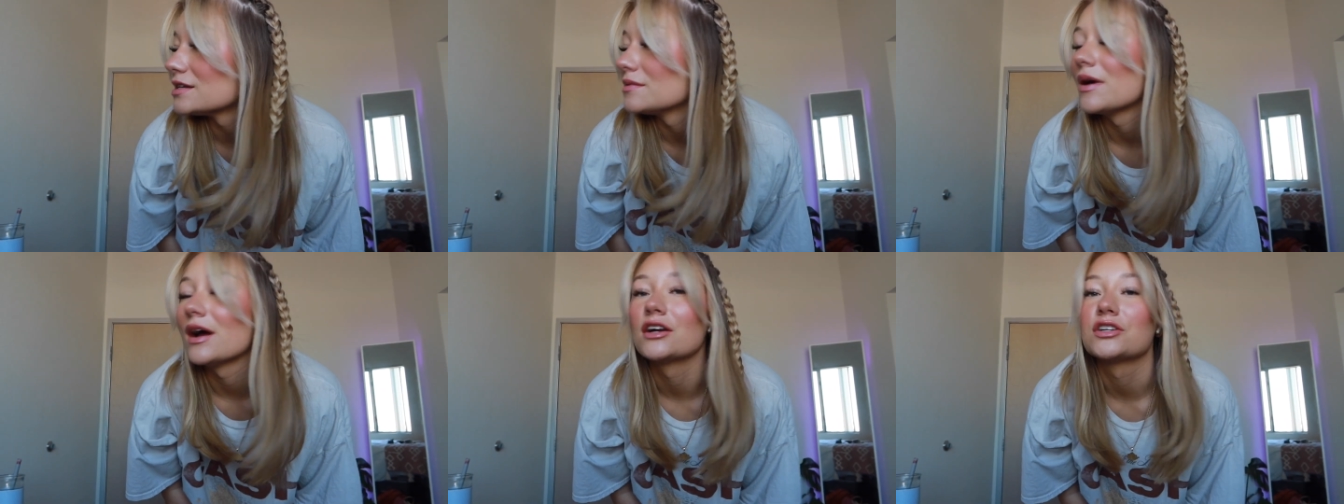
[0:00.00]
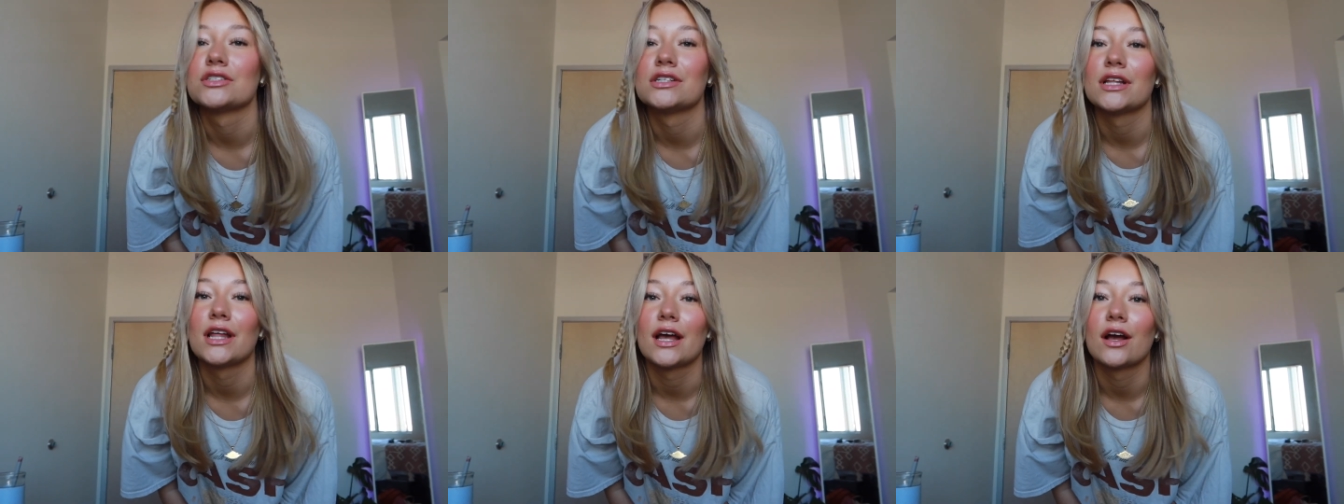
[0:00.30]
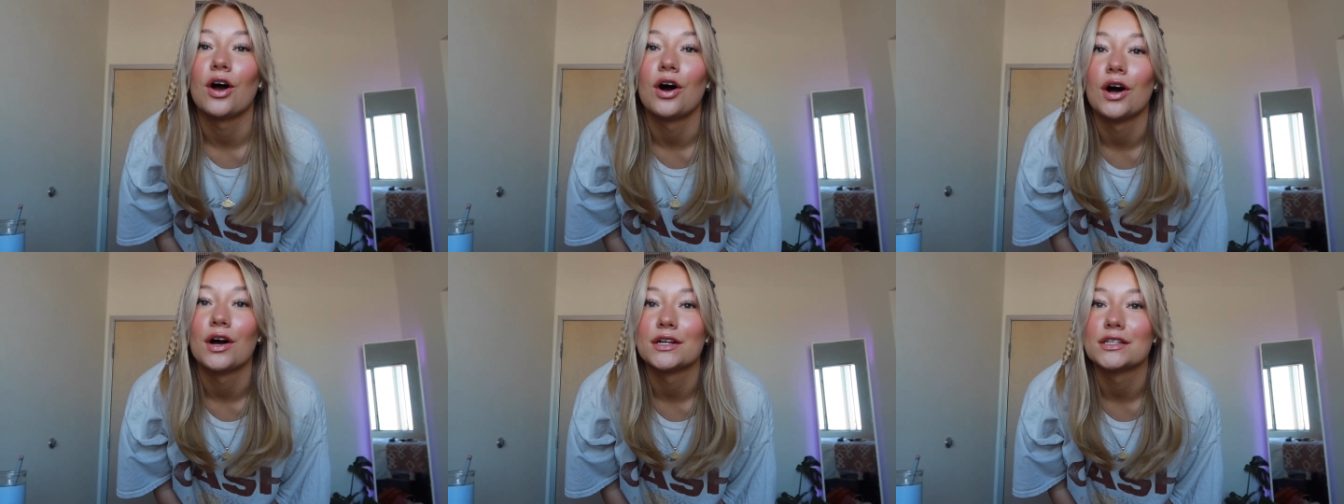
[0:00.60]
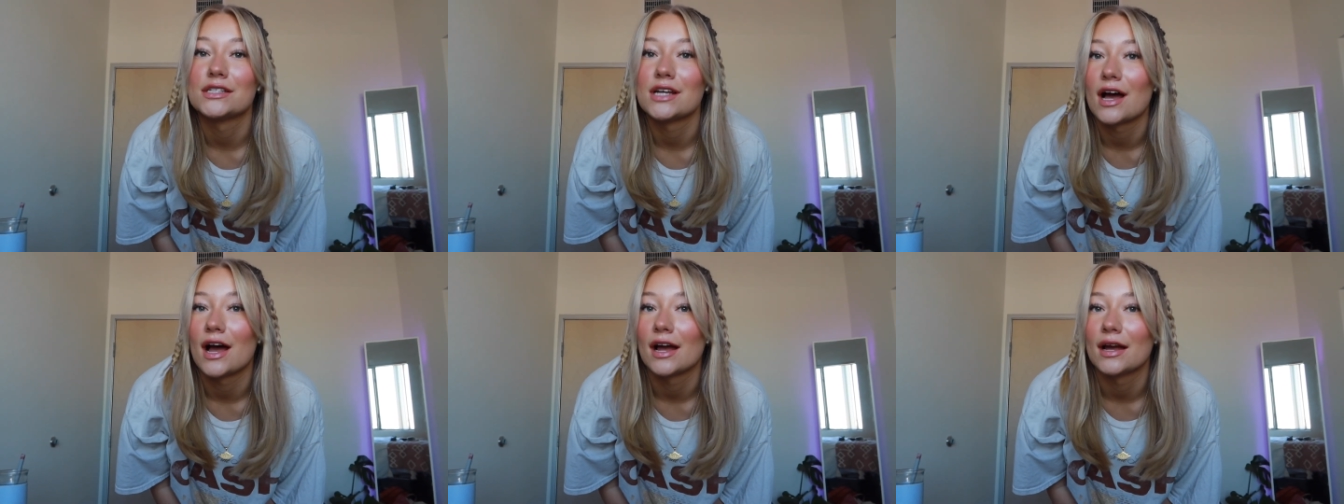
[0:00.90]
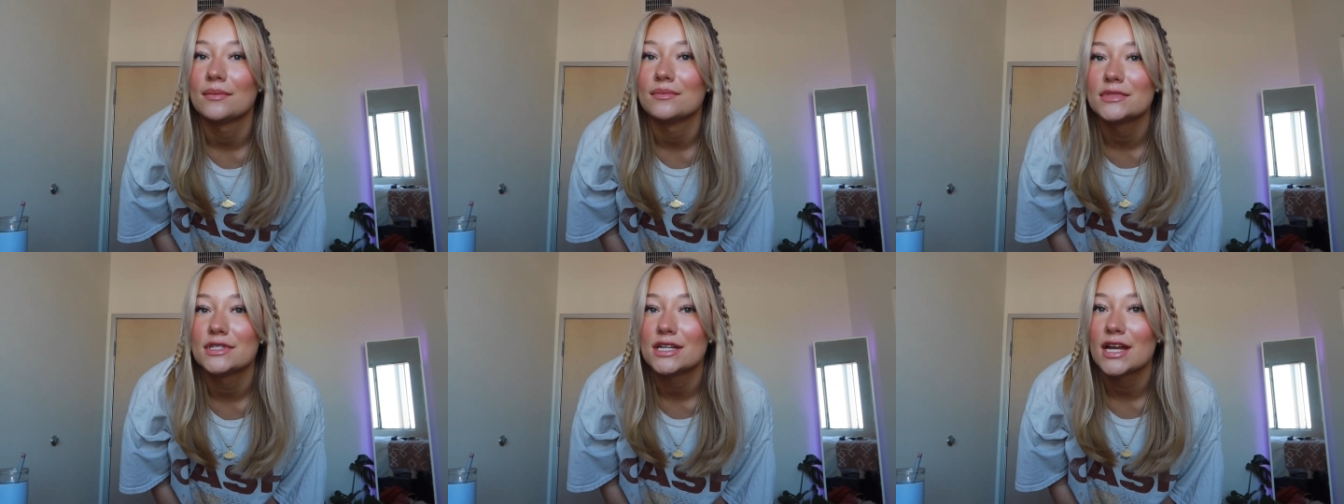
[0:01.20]
I'm actually like on
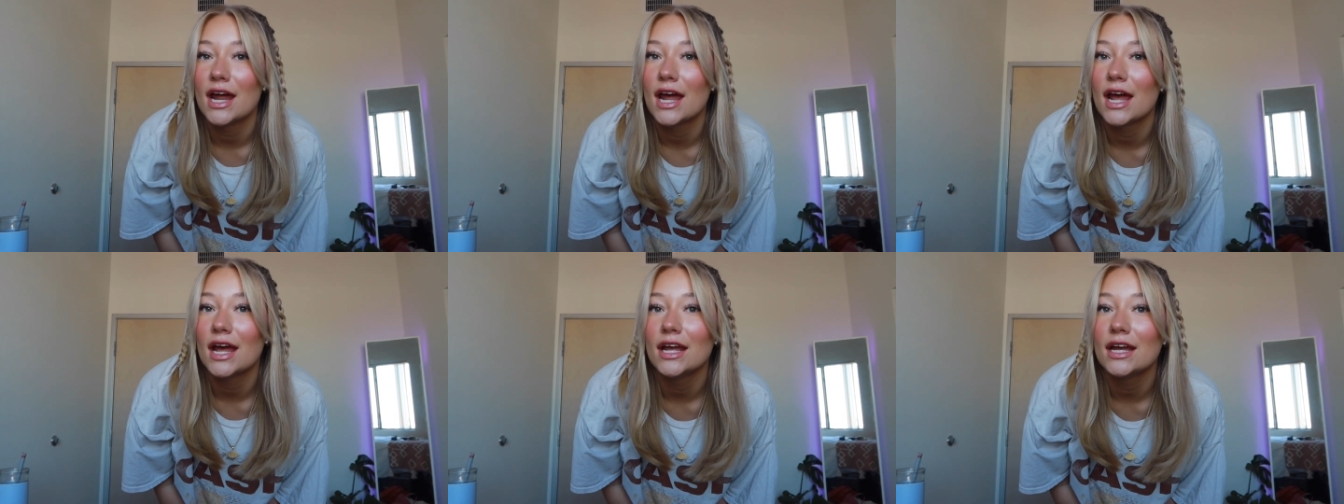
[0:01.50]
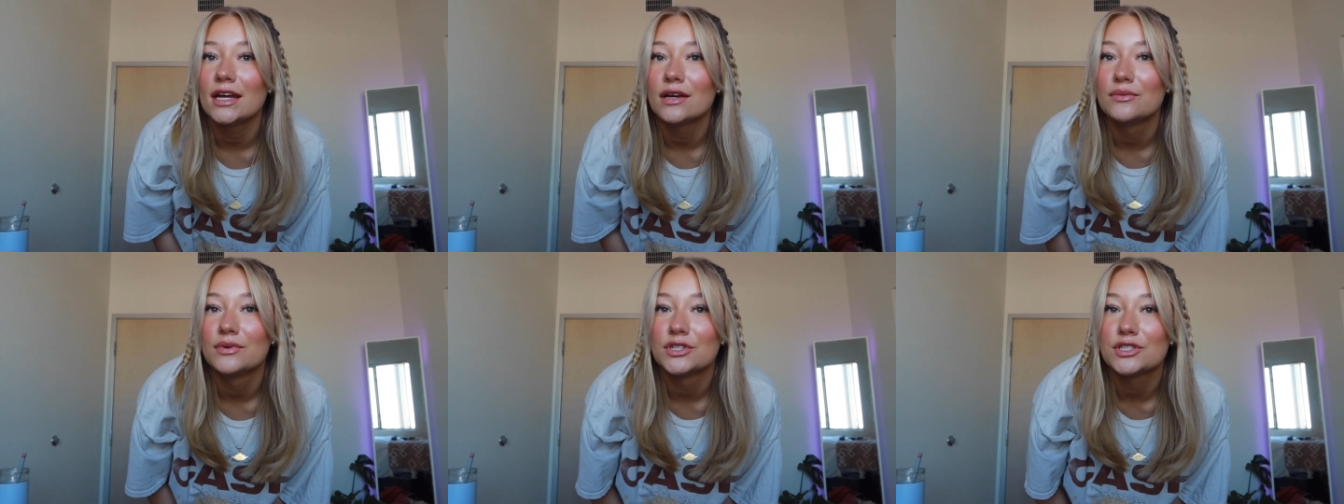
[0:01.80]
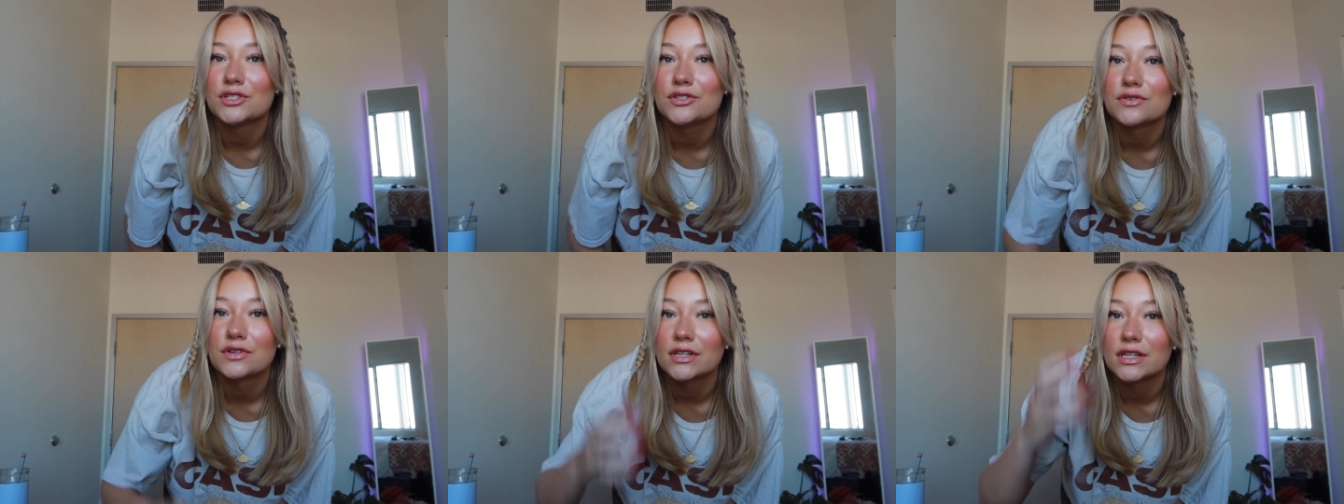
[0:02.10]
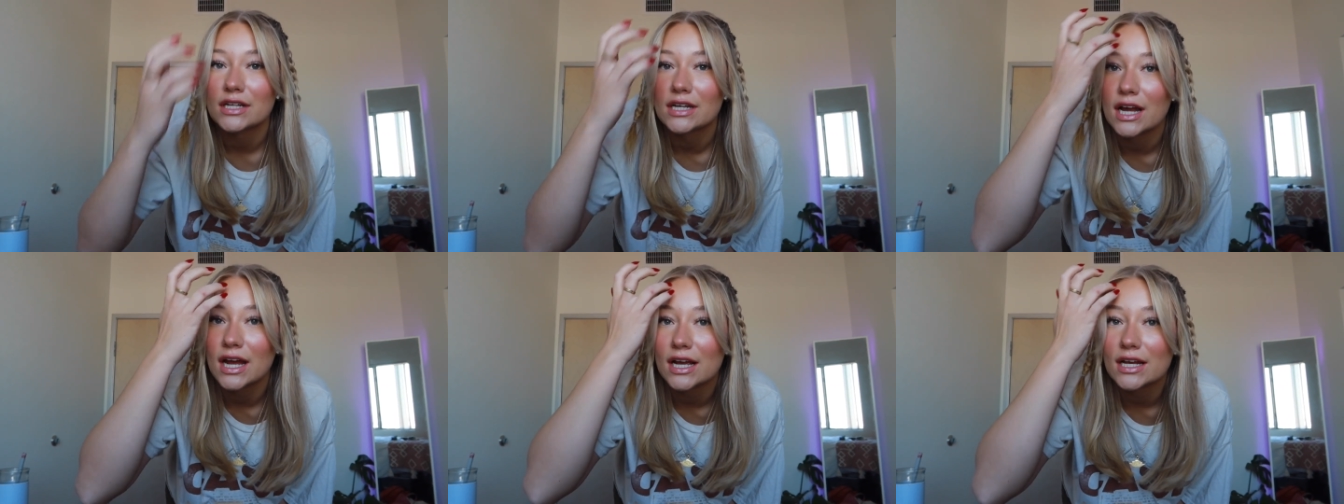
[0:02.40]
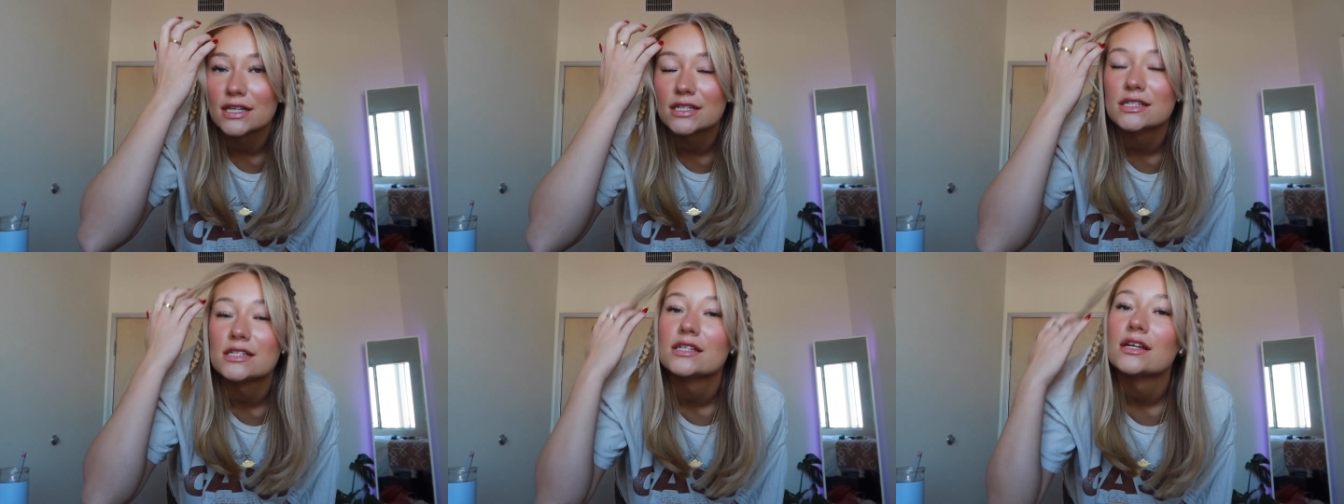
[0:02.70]
time today, which is really
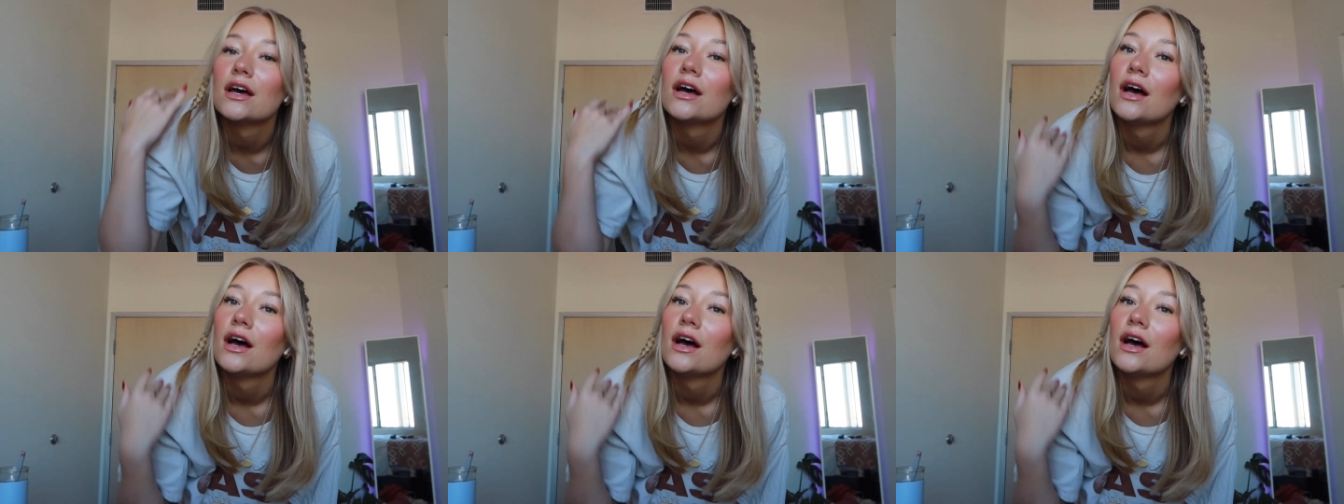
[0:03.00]
nice.